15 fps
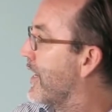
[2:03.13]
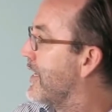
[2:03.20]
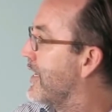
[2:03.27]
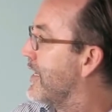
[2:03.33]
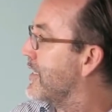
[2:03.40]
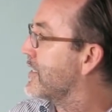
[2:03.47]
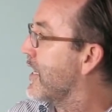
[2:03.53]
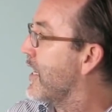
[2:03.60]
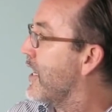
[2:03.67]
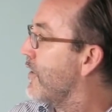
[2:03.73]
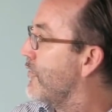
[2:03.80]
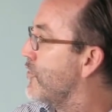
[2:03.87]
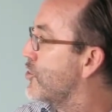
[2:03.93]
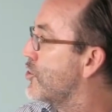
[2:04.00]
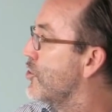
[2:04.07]
is if
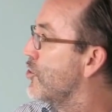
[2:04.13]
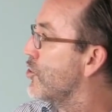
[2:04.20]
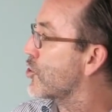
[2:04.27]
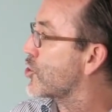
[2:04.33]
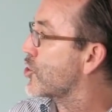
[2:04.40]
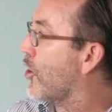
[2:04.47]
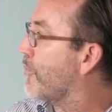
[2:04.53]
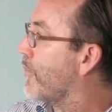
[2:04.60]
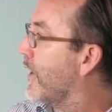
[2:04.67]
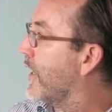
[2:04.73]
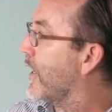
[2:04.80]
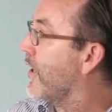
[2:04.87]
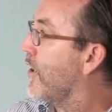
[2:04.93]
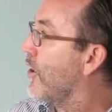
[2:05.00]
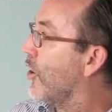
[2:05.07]
you do your shopping
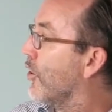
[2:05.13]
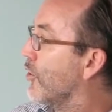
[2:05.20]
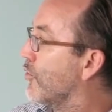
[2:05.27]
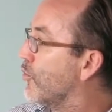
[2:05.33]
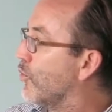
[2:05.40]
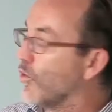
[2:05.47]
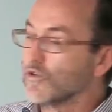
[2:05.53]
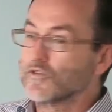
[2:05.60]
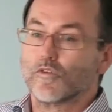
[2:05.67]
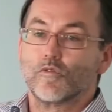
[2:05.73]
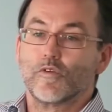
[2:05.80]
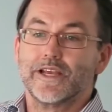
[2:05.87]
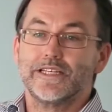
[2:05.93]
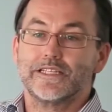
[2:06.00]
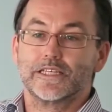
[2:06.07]
on the Rewards for
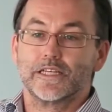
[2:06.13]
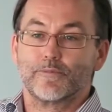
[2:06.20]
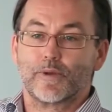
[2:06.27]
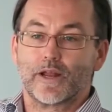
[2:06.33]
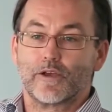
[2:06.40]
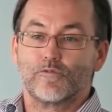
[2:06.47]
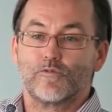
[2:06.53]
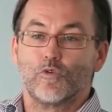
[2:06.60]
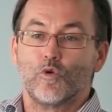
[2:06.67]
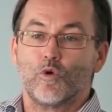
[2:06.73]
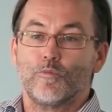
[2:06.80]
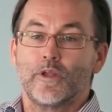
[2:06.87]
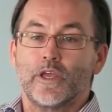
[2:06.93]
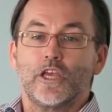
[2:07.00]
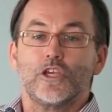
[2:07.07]
Racing platform,
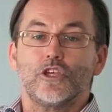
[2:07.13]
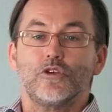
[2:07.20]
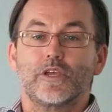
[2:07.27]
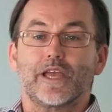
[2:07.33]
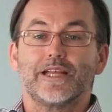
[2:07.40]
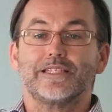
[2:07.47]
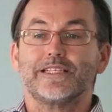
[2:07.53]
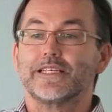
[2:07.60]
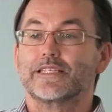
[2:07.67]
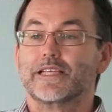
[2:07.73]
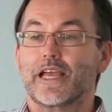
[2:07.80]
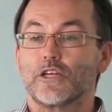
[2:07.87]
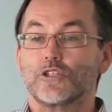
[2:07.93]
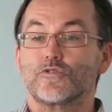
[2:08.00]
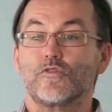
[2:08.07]
you get
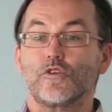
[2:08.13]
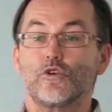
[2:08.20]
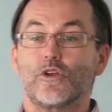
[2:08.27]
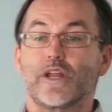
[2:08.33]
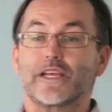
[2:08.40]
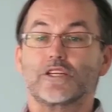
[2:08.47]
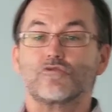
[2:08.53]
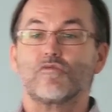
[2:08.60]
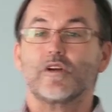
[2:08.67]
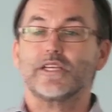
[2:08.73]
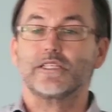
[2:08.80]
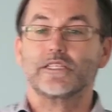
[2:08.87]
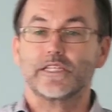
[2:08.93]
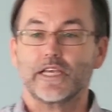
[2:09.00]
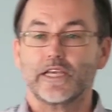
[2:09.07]
discounts for your next race
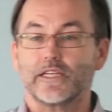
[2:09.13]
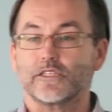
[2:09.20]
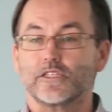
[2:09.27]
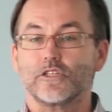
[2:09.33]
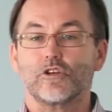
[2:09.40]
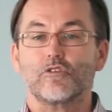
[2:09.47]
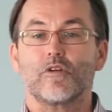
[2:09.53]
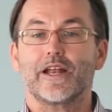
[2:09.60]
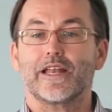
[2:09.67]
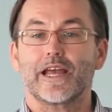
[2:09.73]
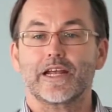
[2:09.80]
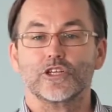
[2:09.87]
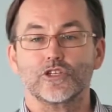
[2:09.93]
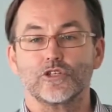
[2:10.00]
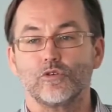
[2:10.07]
tickets to the Grand
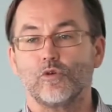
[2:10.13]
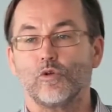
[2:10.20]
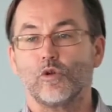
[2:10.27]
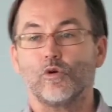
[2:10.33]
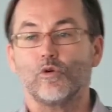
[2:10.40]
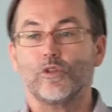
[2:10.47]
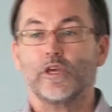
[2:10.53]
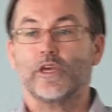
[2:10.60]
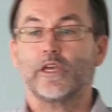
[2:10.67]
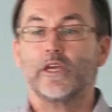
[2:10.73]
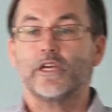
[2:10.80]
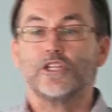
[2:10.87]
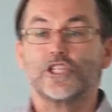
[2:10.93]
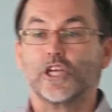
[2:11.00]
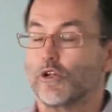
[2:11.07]
National or the
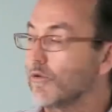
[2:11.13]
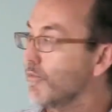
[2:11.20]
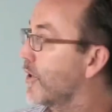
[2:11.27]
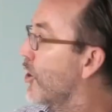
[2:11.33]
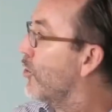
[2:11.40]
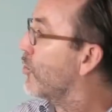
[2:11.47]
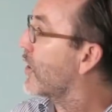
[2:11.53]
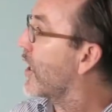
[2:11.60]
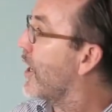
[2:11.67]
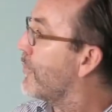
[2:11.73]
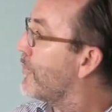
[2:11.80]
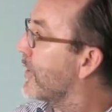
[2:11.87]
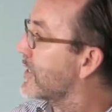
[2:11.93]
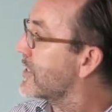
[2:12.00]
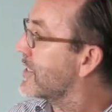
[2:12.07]
Cheltenham Gold Cup,
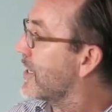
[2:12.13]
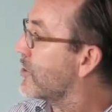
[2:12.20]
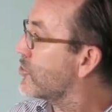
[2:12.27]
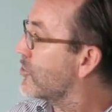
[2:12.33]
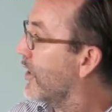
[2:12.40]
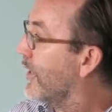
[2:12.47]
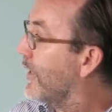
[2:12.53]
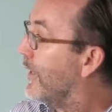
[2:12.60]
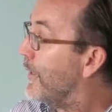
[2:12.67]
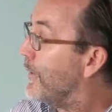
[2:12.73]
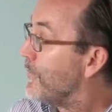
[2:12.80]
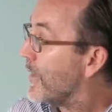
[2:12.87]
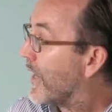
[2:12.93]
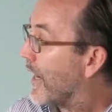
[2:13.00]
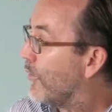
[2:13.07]
etc.
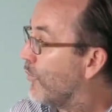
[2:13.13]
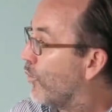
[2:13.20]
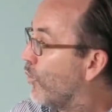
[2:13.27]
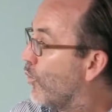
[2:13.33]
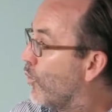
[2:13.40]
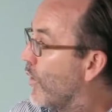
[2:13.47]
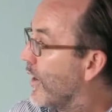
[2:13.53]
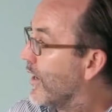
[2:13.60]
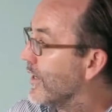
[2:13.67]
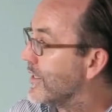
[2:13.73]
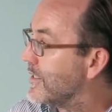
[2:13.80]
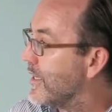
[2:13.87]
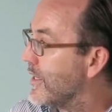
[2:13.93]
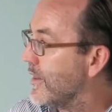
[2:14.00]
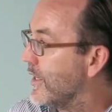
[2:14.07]
And when I
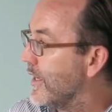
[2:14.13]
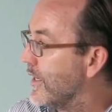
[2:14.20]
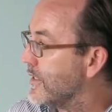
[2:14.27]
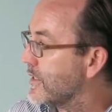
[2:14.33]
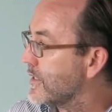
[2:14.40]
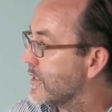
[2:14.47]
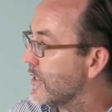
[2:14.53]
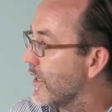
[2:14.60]
did this,